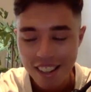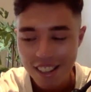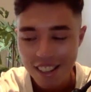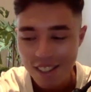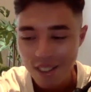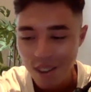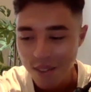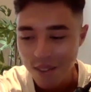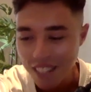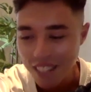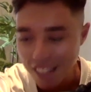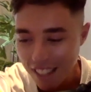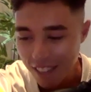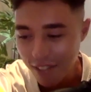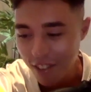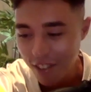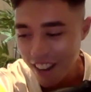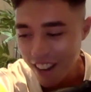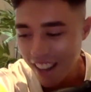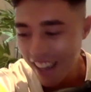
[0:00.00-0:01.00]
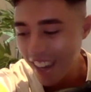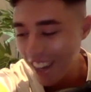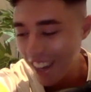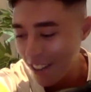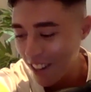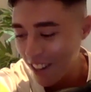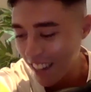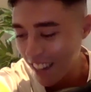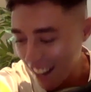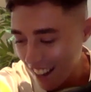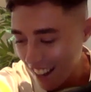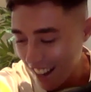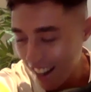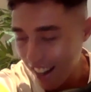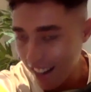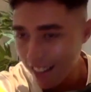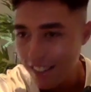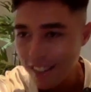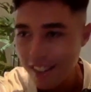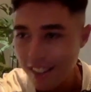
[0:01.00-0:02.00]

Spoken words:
So I'm delivering. Here we are.